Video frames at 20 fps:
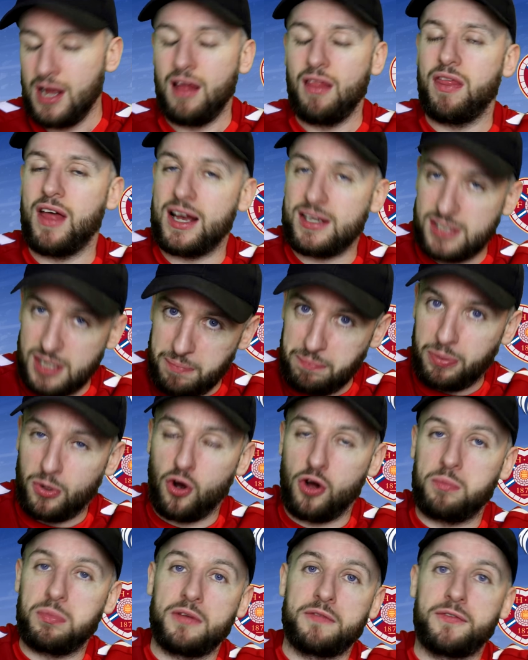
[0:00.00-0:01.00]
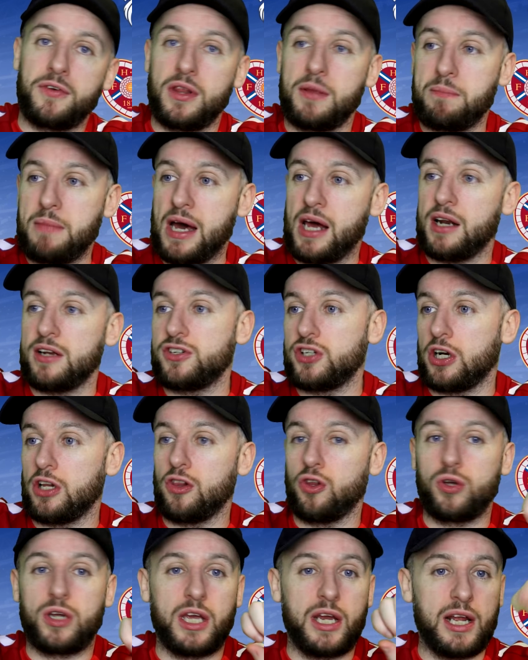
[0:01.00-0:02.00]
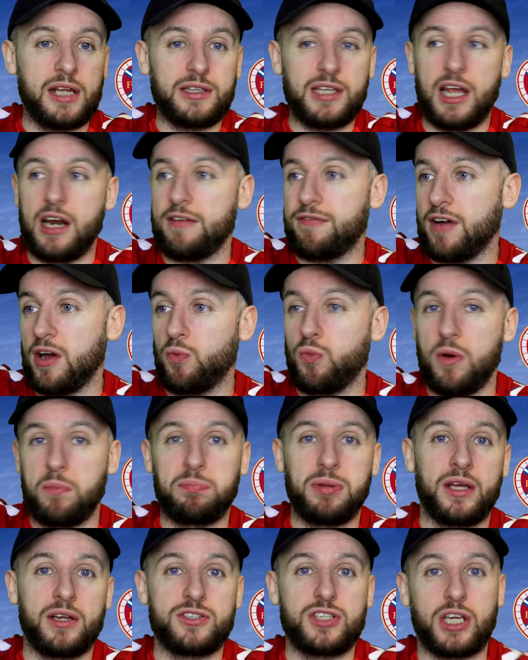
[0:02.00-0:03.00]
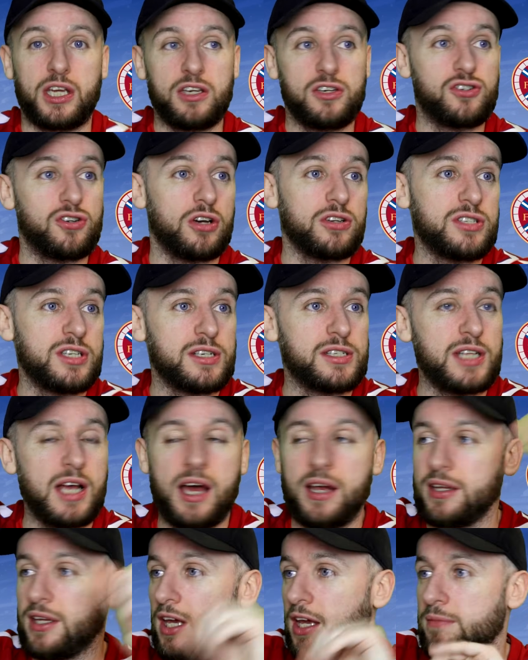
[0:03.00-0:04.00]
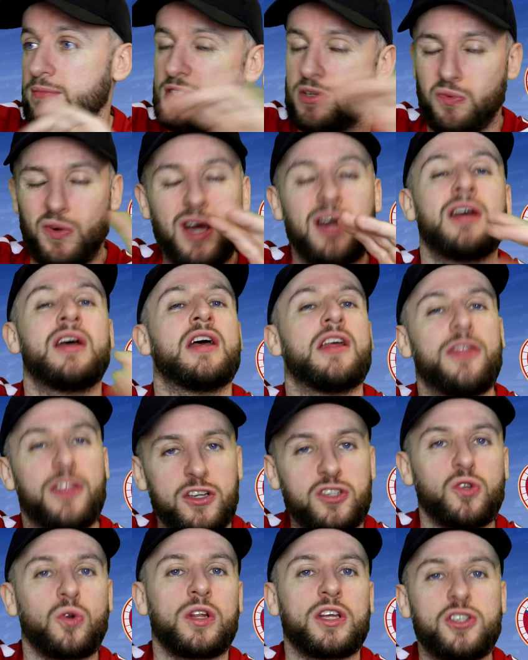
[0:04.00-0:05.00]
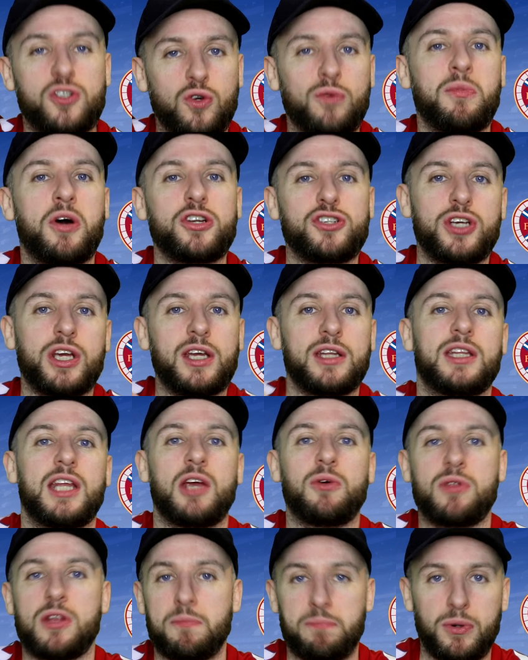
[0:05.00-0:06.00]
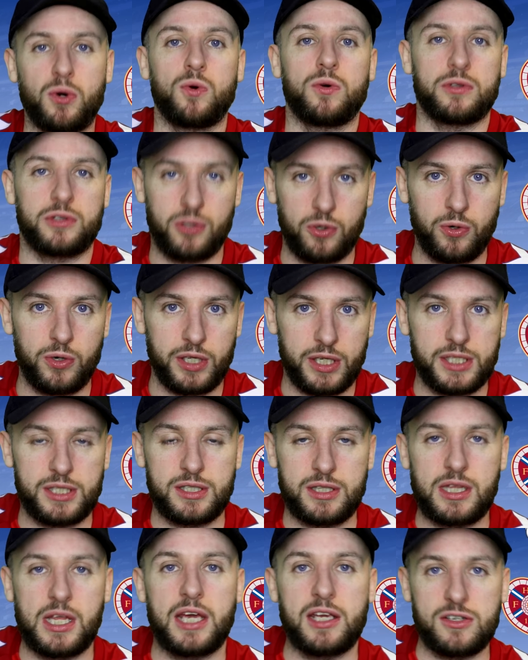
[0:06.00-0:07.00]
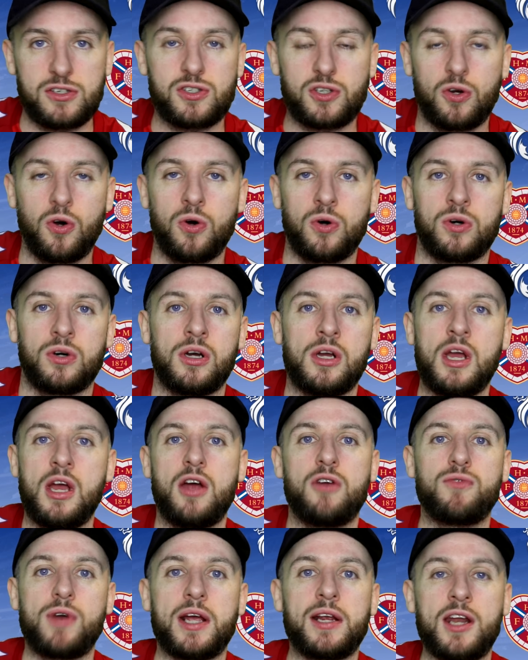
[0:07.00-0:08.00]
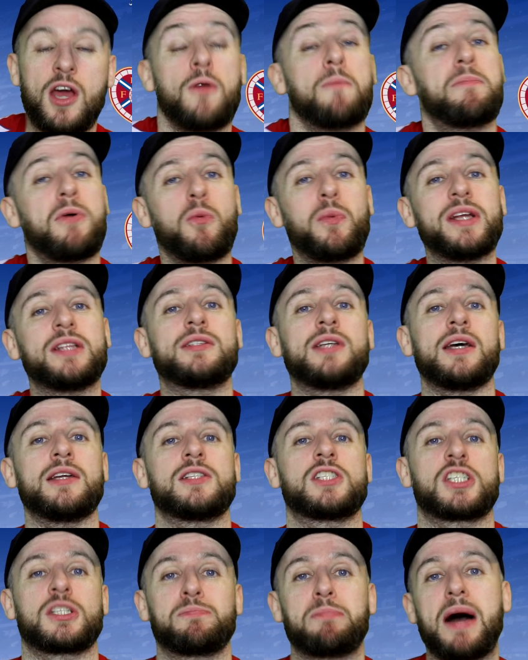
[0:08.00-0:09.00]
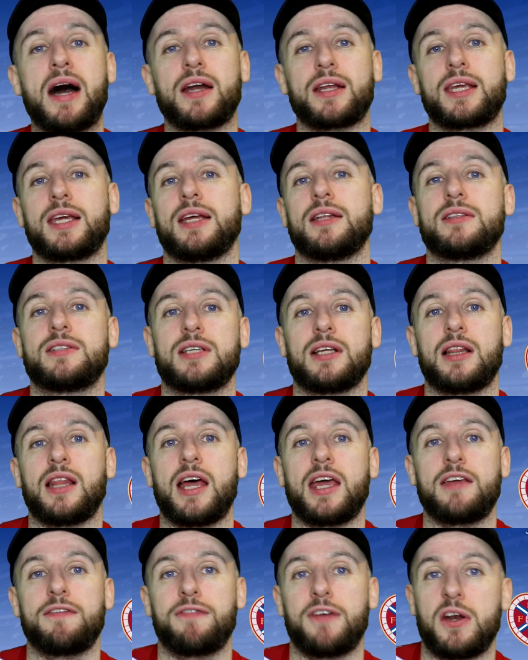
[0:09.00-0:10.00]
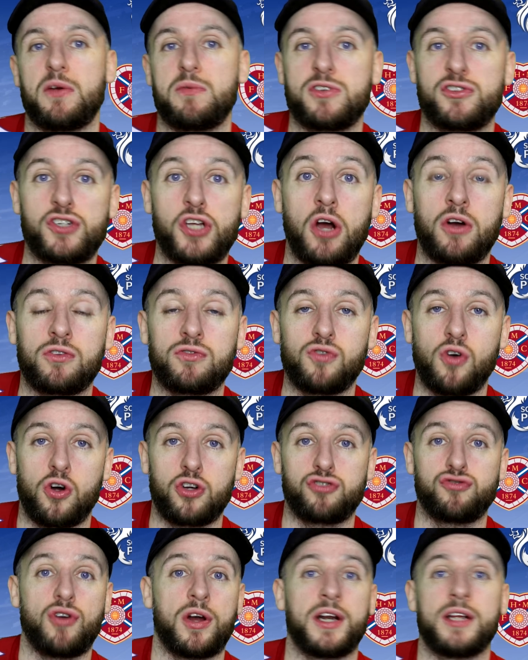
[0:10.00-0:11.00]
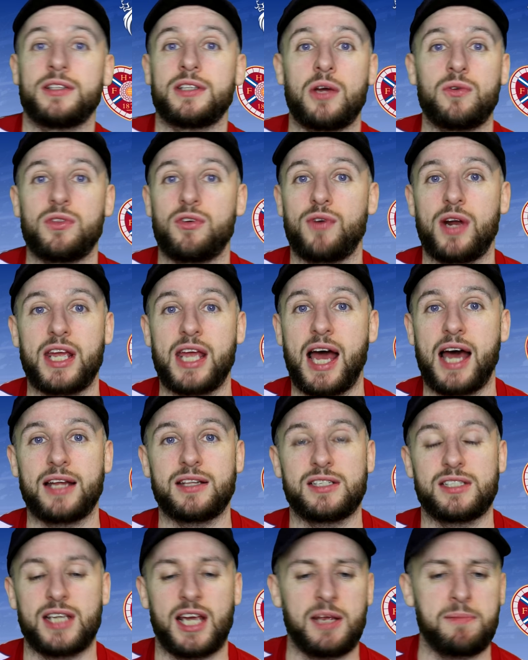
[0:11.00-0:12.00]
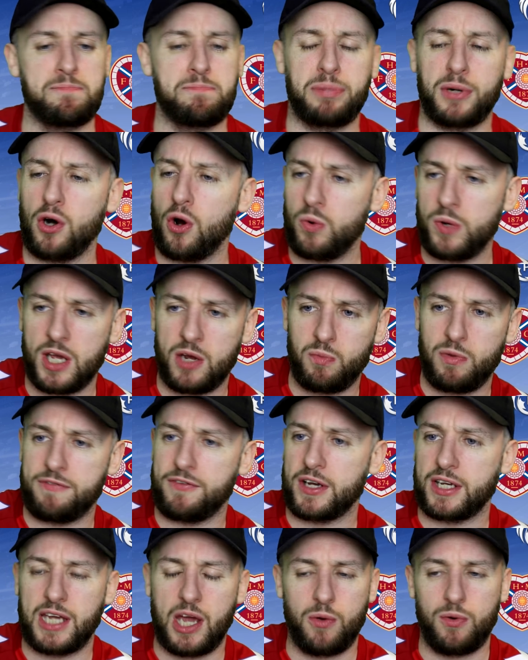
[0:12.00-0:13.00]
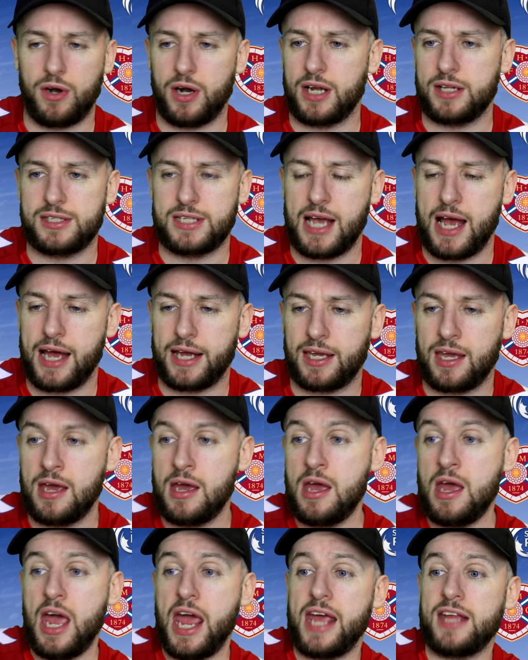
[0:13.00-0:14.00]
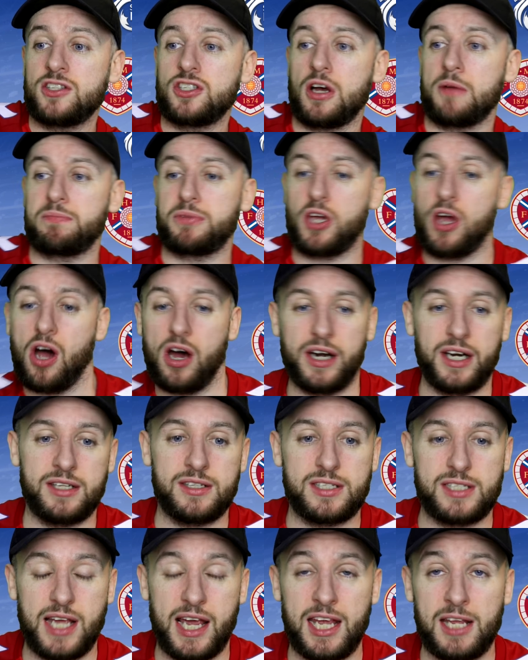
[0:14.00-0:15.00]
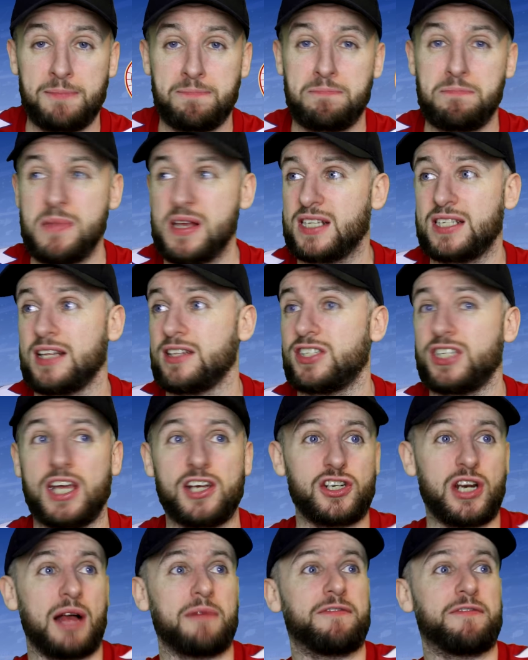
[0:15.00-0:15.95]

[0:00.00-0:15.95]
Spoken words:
That's a problem for the manager looking to identify what players he can trust to start games and what. There's only so much he can do with the broken toys that he's got right now, but we did spark into life, and it was young Ross running down the right-hand side, brilliant with a counter-attack. Ends up cutting inside, sensational.